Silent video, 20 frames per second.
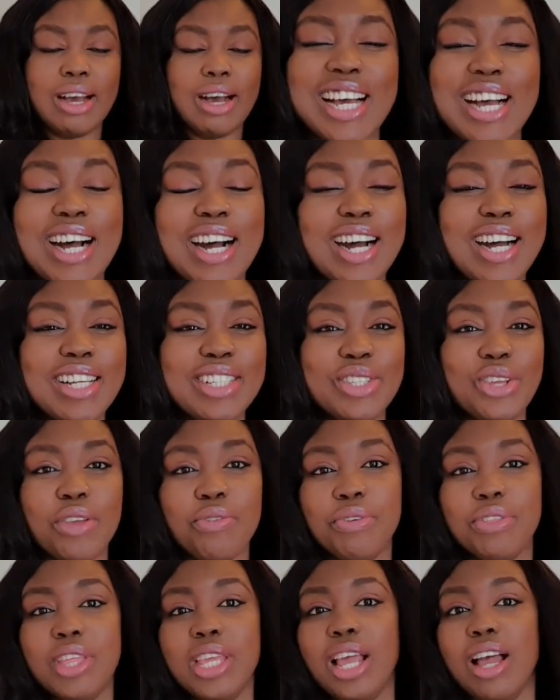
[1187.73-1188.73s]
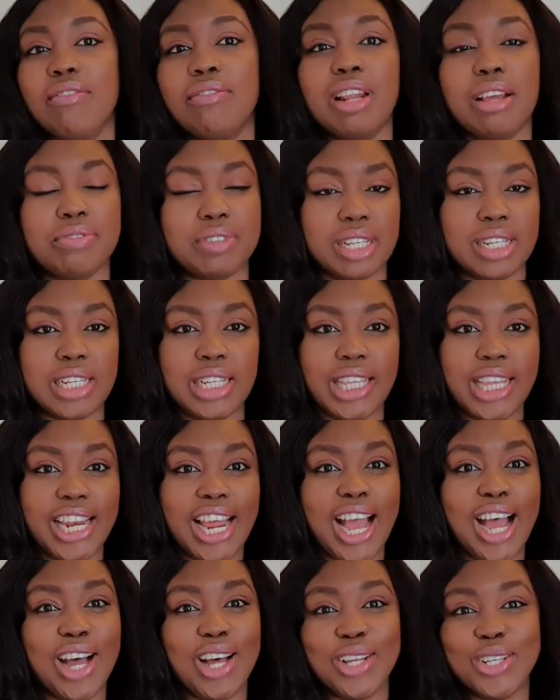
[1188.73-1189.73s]
So if you think I've left anything
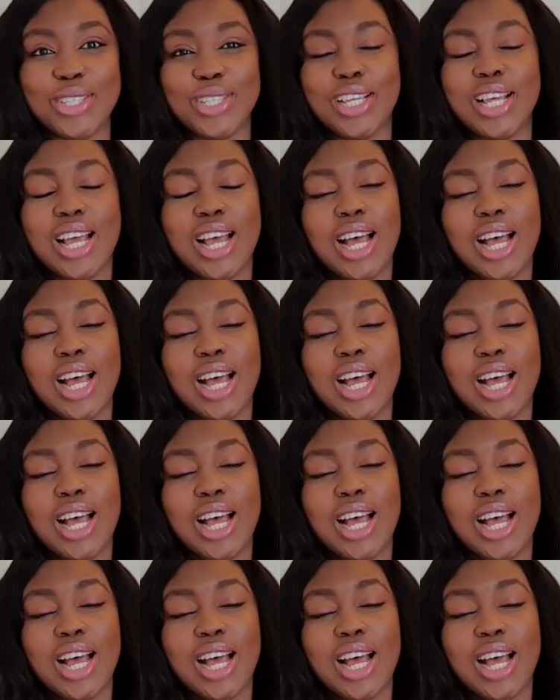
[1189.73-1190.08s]
out,